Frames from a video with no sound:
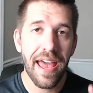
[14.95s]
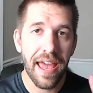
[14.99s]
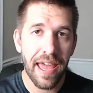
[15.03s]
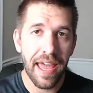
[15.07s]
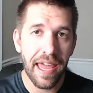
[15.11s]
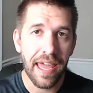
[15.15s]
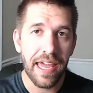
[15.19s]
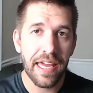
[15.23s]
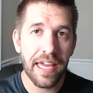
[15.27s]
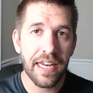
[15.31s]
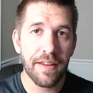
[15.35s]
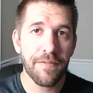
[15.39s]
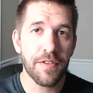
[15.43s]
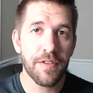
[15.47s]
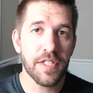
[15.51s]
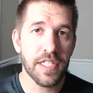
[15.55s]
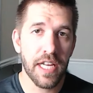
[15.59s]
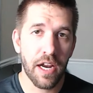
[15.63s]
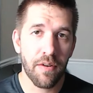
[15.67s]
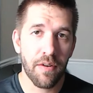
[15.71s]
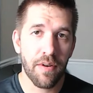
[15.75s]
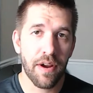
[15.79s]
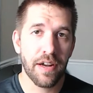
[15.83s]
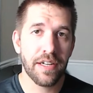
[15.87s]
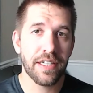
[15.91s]
And if you
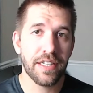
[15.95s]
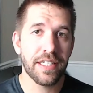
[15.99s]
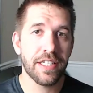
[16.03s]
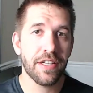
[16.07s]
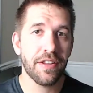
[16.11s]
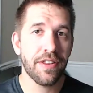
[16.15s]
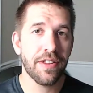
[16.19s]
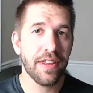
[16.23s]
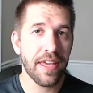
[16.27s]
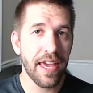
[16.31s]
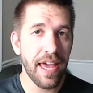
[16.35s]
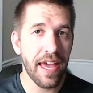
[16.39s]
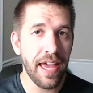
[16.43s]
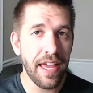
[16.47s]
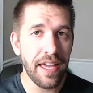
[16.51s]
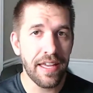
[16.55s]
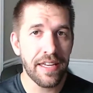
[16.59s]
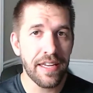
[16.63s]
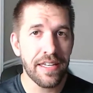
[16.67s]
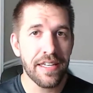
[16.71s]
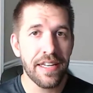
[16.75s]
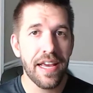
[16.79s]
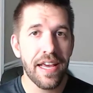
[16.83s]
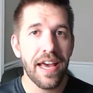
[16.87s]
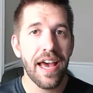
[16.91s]
stick around until the
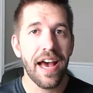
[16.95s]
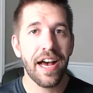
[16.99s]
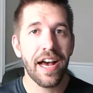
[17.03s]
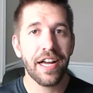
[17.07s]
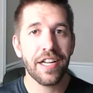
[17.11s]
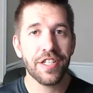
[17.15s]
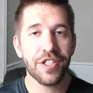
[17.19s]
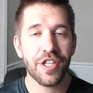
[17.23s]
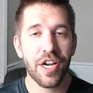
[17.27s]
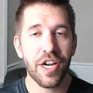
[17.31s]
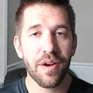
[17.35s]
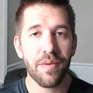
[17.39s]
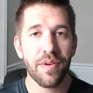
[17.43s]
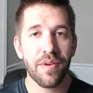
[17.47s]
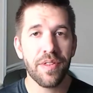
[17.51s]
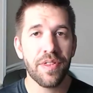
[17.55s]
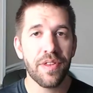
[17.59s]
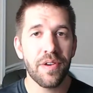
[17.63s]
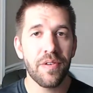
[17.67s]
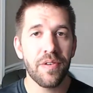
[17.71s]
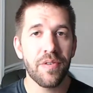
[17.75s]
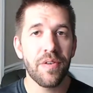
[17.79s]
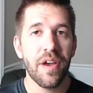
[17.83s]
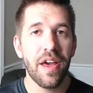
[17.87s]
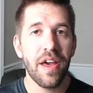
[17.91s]
end, I'll share with
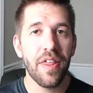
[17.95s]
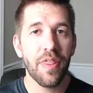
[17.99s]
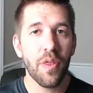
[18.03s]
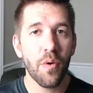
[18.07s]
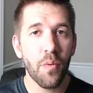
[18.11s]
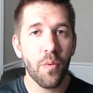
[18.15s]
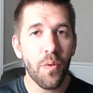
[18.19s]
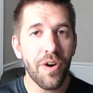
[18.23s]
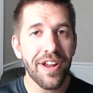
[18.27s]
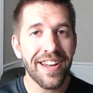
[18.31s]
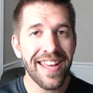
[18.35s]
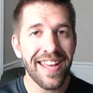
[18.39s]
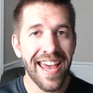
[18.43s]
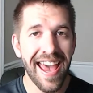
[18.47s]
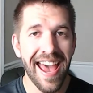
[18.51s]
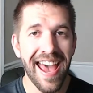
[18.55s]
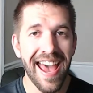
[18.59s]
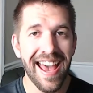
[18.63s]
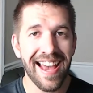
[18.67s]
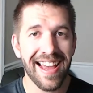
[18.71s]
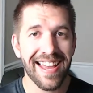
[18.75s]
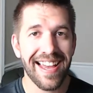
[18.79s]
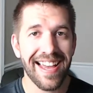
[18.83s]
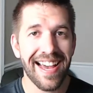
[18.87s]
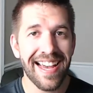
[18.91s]
you the one
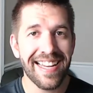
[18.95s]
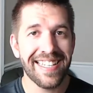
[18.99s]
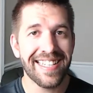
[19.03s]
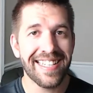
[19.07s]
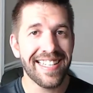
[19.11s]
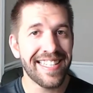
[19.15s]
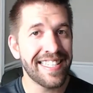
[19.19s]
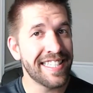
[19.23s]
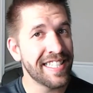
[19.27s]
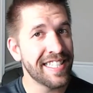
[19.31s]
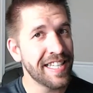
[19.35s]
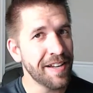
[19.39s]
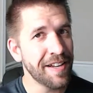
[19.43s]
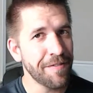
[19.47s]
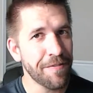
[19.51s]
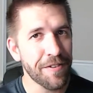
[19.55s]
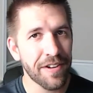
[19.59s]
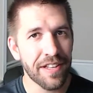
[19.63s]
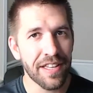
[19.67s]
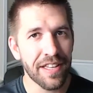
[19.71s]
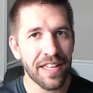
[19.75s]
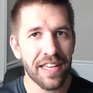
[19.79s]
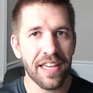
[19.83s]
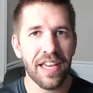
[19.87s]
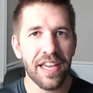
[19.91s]
hack I did
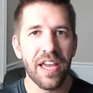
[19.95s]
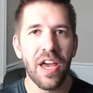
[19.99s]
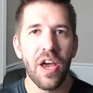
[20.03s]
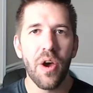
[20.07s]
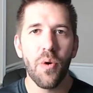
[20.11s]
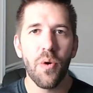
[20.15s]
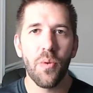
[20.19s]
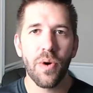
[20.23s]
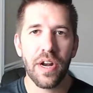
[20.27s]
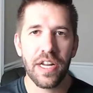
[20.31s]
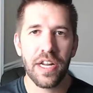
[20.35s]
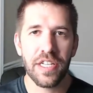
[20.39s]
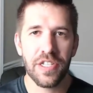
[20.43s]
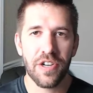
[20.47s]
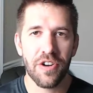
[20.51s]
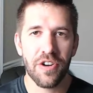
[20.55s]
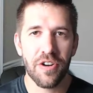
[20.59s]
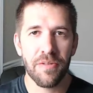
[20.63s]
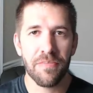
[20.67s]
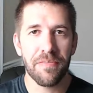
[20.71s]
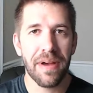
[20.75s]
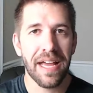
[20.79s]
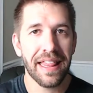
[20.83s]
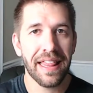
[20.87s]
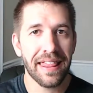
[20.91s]
differently when I
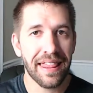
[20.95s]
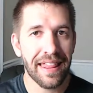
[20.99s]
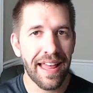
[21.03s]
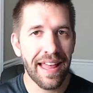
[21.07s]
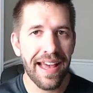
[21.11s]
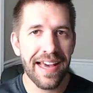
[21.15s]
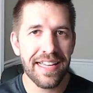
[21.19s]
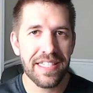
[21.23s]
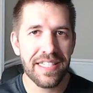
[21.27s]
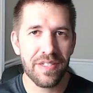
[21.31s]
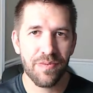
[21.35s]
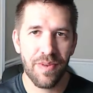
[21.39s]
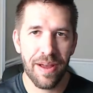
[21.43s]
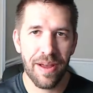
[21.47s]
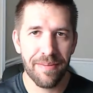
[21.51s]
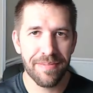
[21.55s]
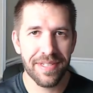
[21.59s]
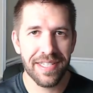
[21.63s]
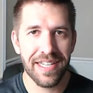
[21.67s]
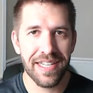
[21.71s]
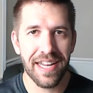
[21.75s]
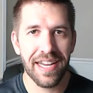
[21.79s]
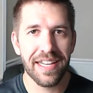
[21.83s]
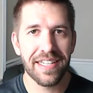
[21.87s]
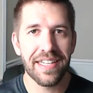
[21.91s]
started my last
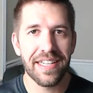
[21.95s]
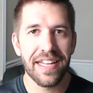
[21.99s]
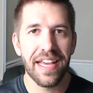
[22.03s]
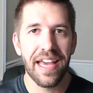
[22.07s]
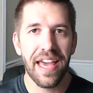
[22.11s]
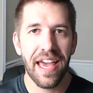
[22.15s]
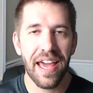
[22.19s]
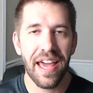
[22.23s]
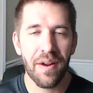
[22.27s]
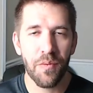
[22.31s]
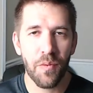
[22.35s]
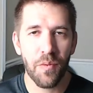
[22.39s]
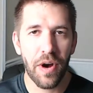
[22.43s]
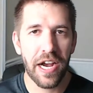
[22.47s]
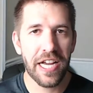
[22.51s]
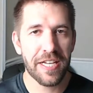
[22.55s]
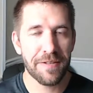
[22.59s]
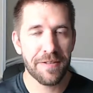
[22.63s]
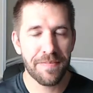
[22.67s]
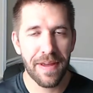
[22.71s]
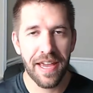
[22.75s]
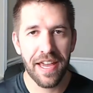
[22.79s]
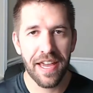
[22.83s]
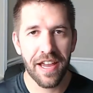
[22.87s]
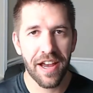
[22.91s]
website and why
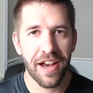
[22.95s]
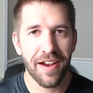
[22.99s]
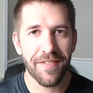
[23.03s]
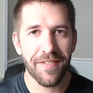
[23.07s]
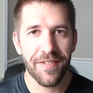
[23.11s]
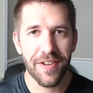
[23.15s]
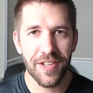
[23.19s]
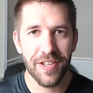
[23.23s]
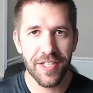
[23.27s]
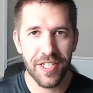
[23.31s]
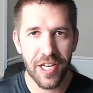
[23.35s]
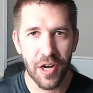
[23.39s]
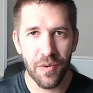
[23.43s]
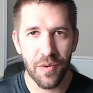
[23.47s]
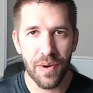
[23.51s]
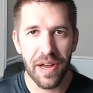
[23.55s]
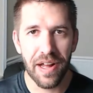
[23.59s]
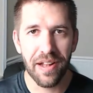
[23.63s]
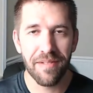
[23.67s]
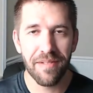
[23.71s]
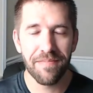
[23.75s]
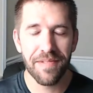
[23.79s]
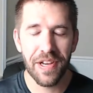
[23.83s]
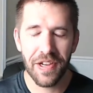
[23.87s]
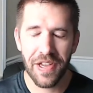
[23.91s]
it's paying off so
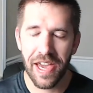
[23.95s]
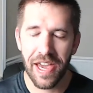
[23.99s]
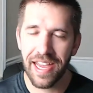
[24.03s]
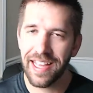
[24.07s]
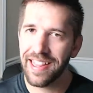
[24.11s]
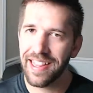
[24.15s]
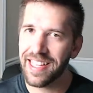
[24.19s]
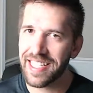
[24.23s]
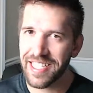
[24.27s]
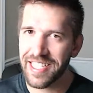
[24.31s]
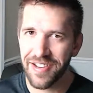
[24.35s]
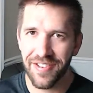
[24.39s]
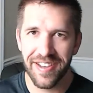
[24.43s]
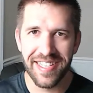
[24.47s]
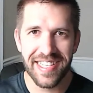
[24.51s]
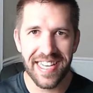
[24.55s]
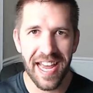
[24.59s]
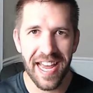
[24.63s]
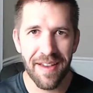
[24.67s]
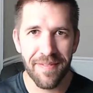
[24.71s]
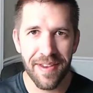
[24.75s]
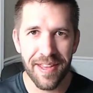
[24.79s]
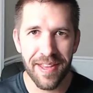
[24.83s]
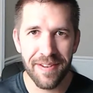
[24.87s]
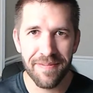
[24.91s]
well. Okay, let's go ahead and
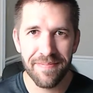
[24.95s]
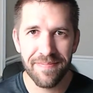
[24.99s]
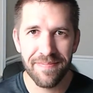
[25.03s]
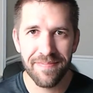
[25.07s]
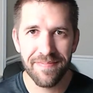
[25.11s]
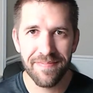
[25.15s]
dive in.